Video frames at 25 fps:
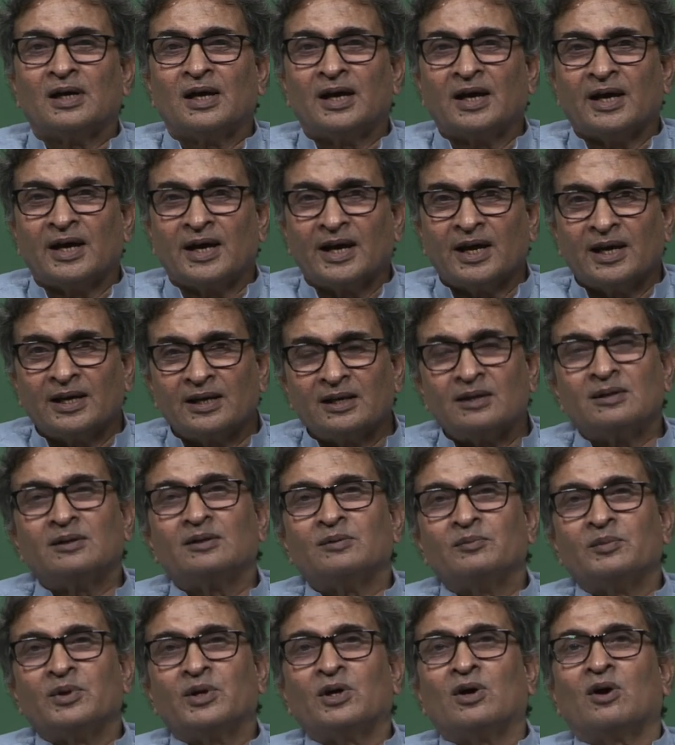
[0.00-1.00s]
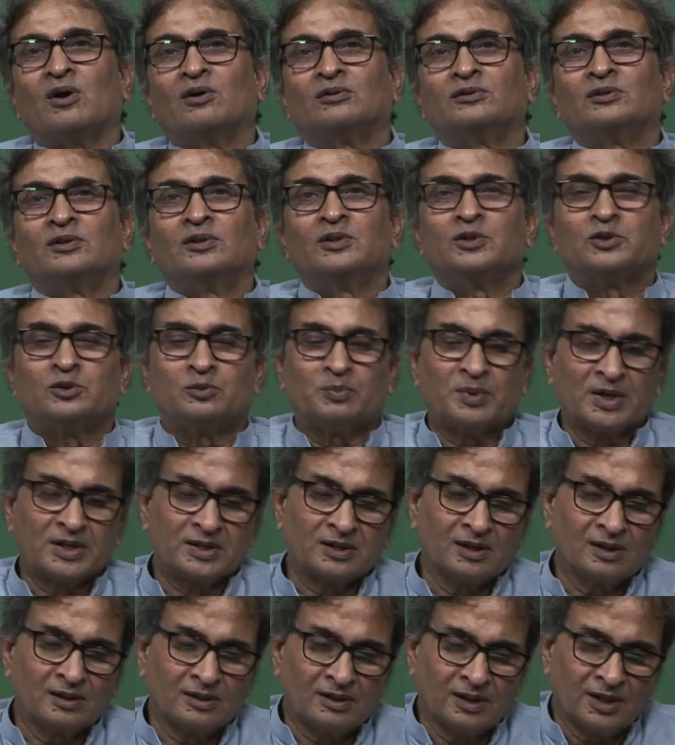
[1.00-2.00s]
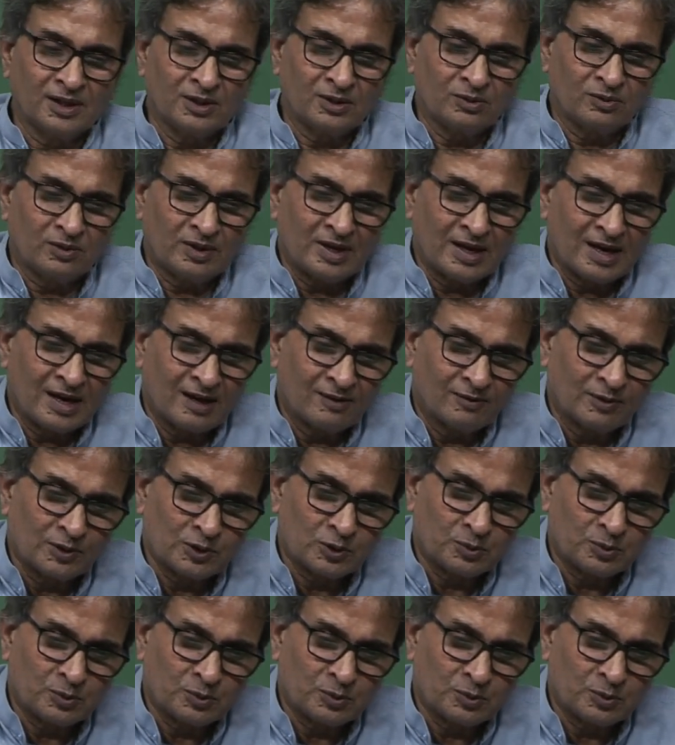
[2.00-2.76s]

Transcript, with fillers: and because of the special things we have a